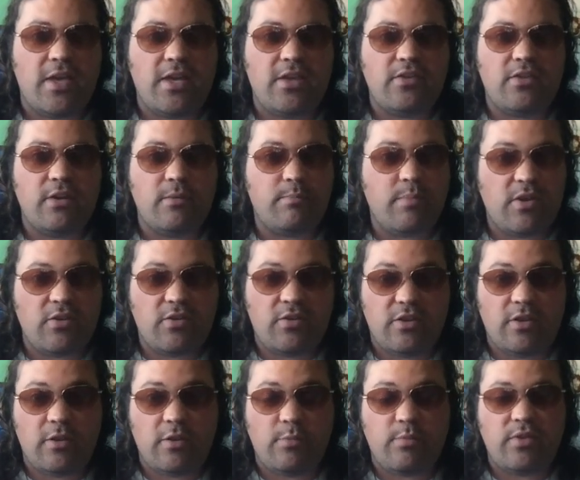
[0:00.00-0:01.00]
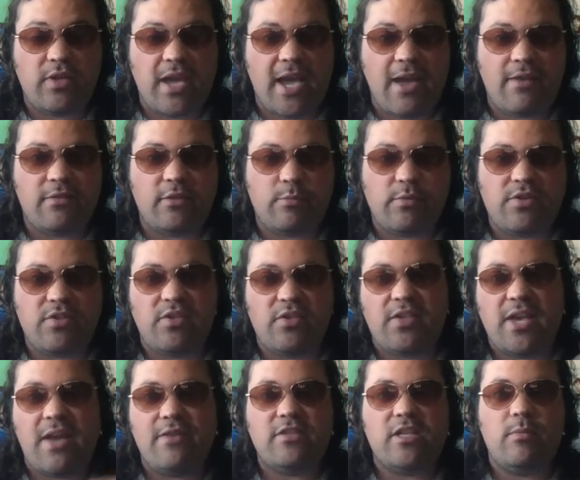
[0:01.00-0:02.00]
the, basically, the half, the princess
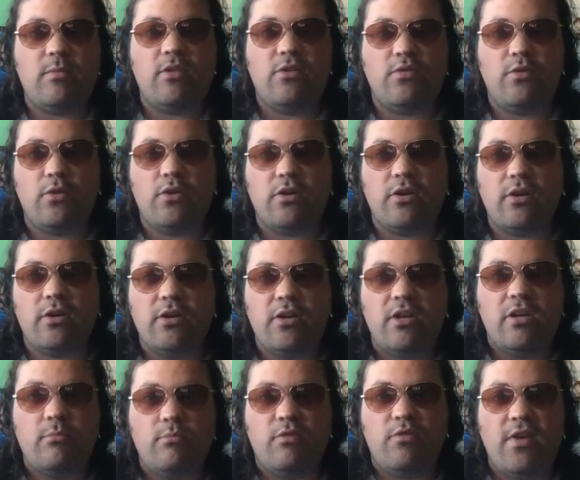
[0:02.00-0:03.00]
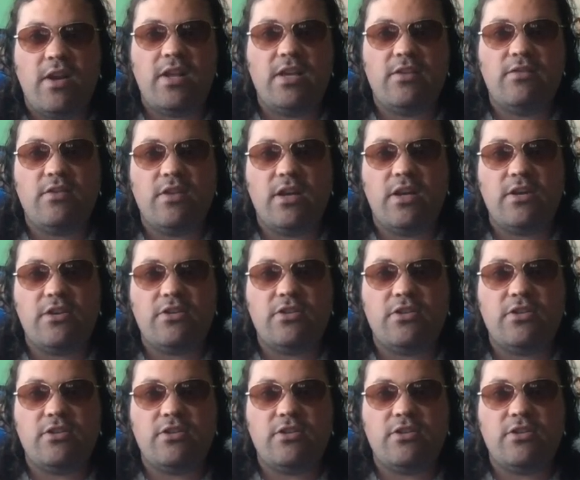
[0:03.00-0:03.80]
half demons for preventing the